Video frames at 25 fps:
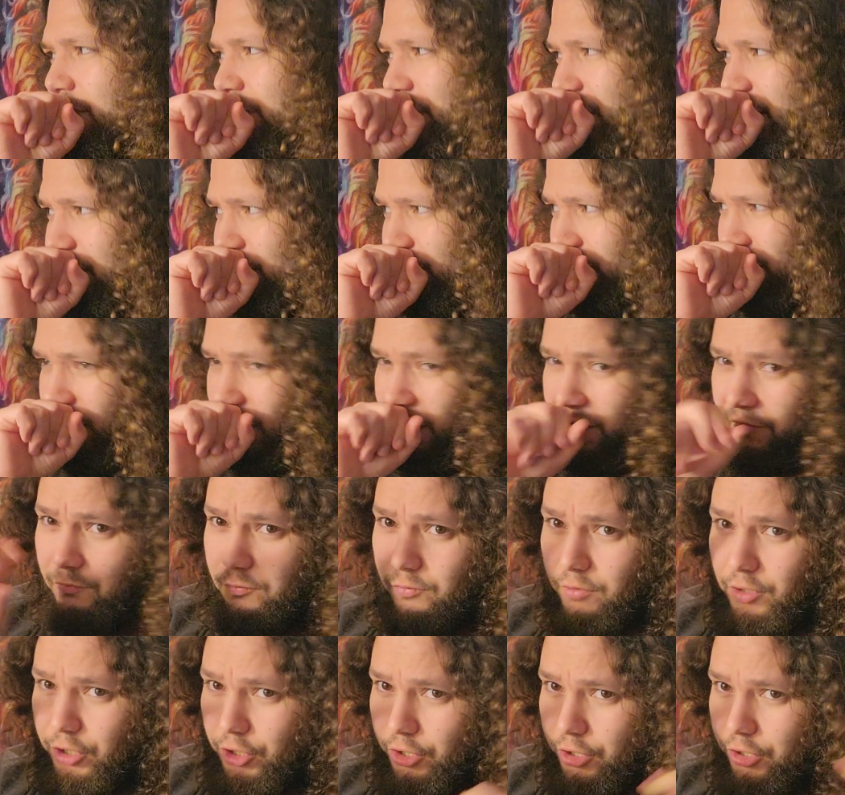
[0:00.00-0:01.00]
Their love
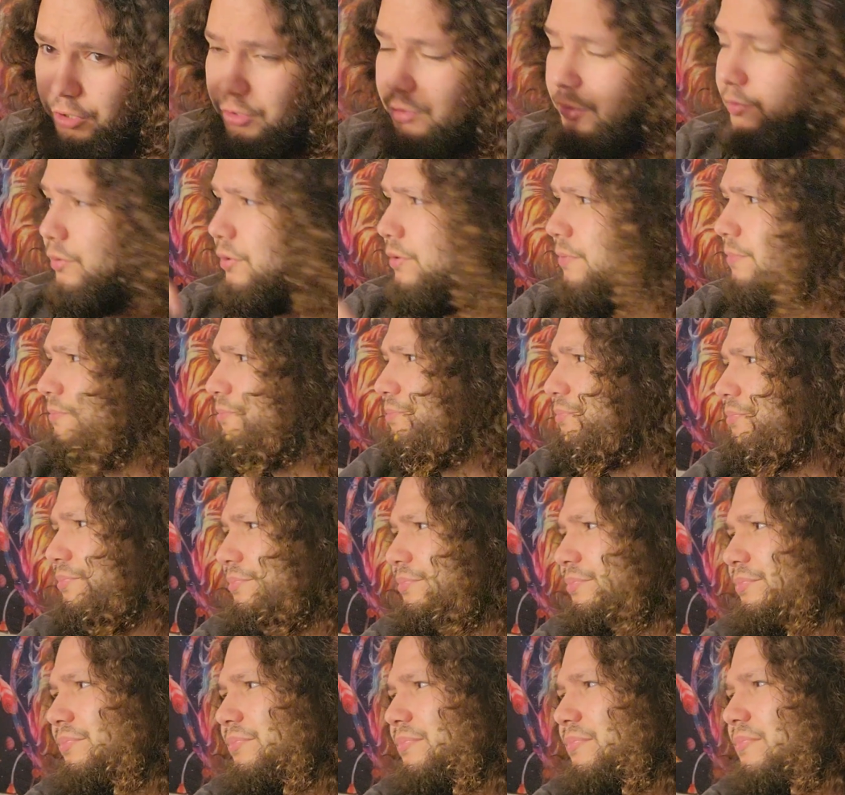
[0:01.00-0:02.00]
renewed,
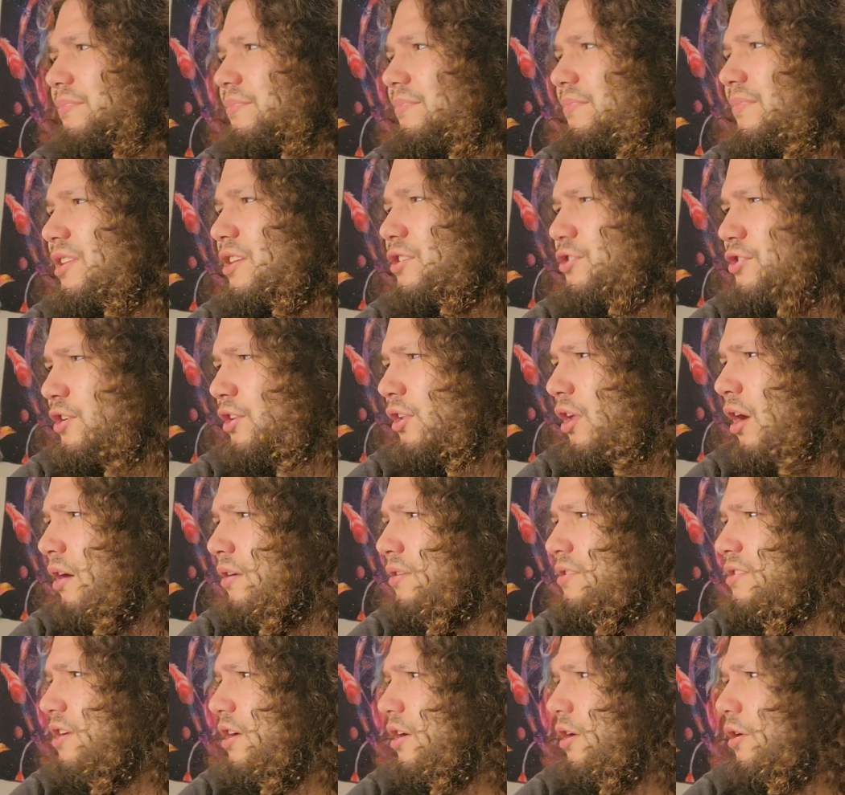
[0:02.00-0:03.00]
she
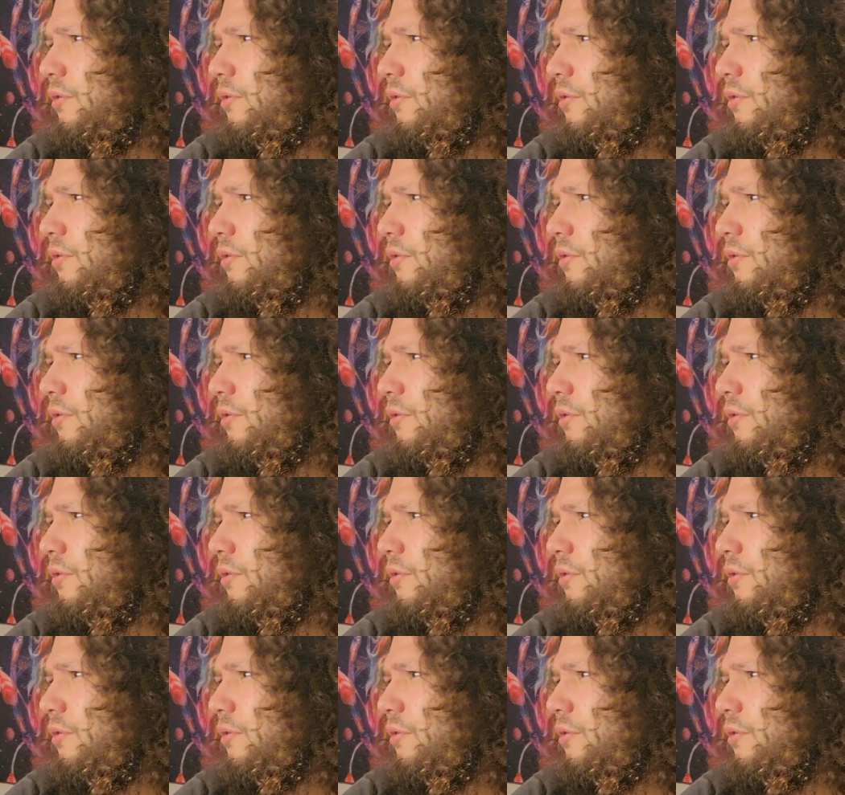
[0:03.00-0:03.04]
longs to